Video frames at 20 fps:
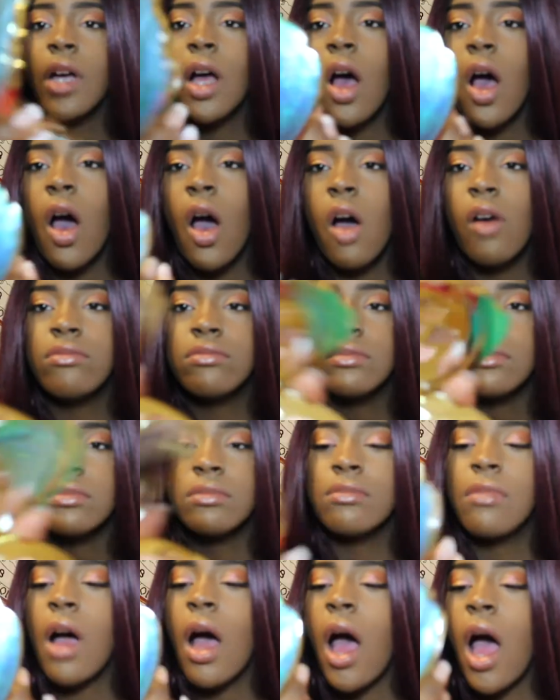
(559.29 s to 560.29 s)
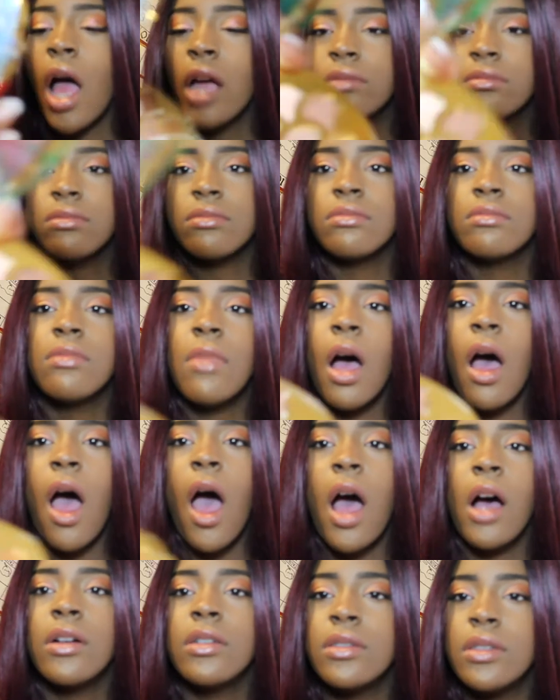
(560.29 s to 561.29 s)
Oh my.
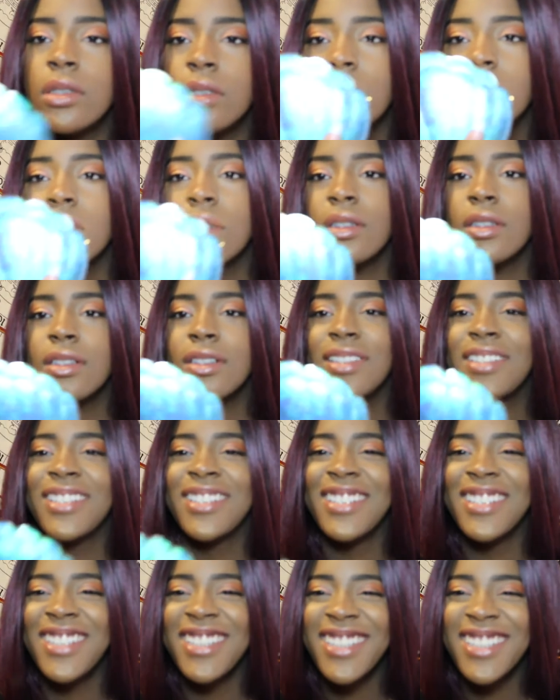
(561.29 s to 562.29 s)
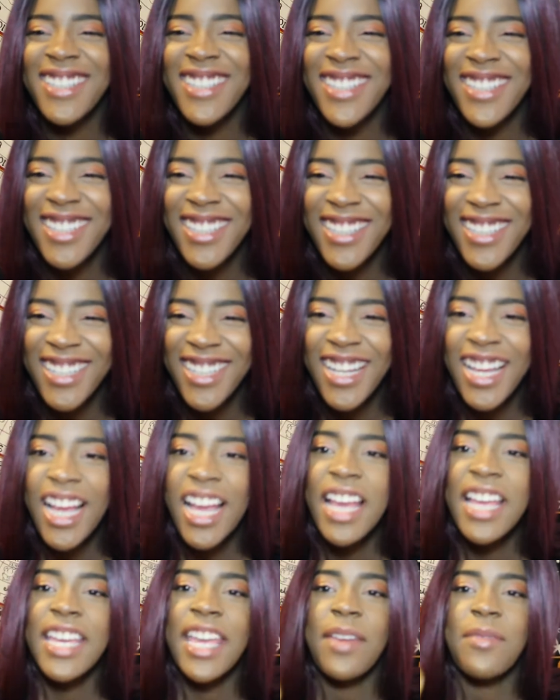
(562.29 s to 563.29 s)
My. Oh.
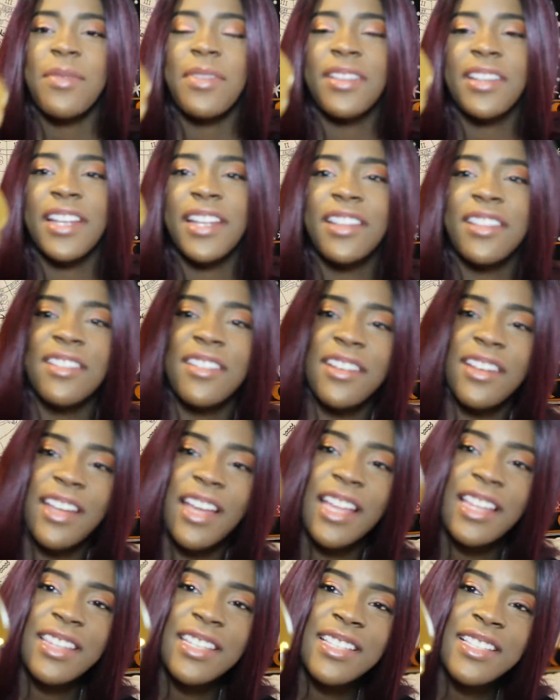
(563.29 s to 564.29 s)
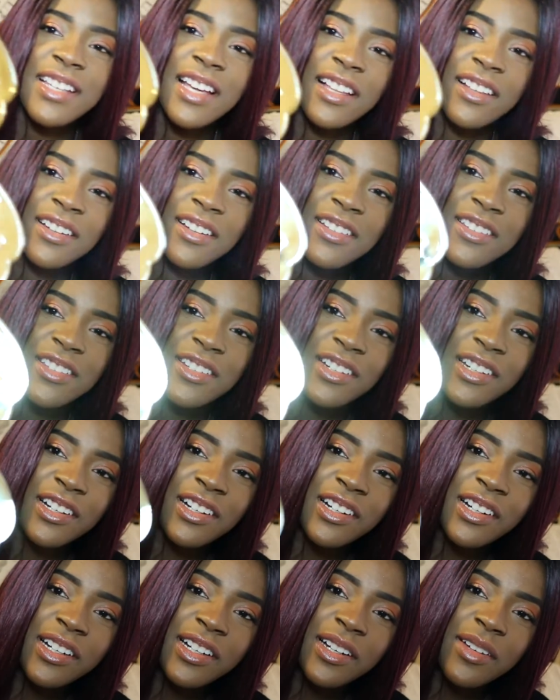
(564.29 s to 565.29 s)
Okay, but like, look at these colors. They
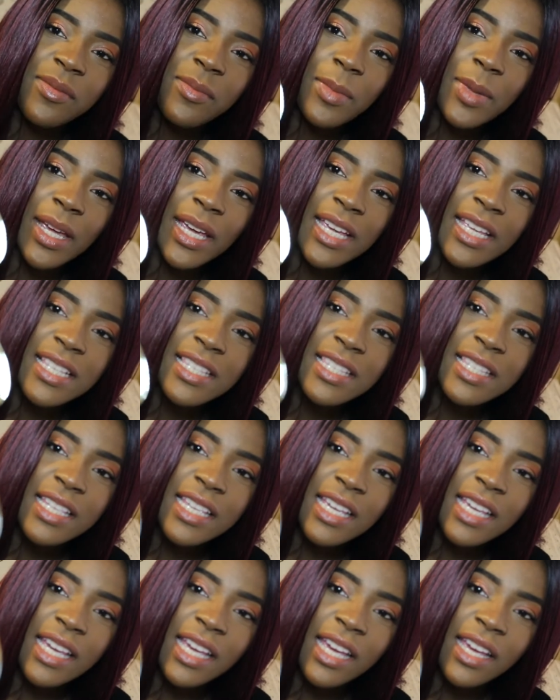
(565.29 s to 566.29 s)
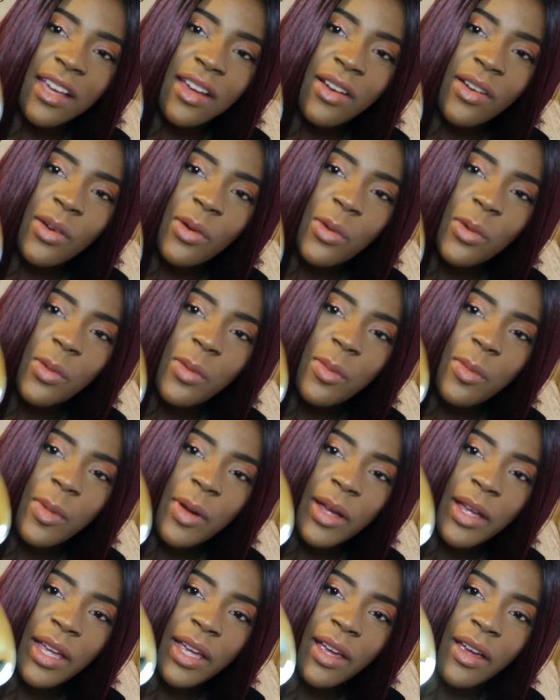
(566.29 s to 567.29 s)
are amazing. Oh
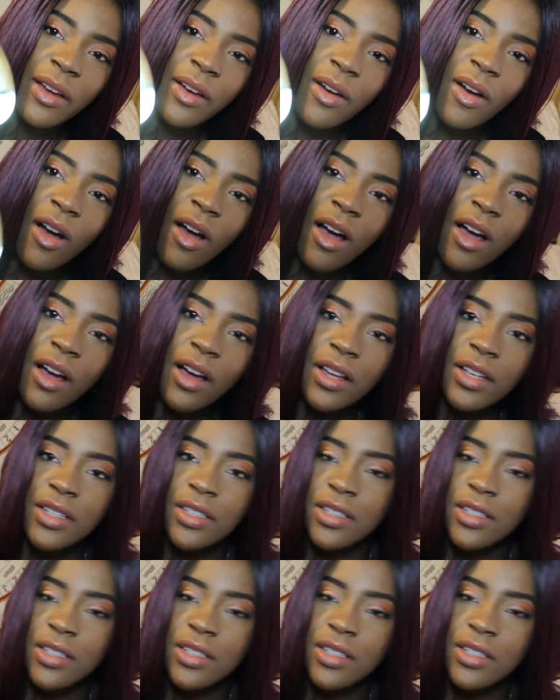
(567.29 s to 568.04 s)
my gosh.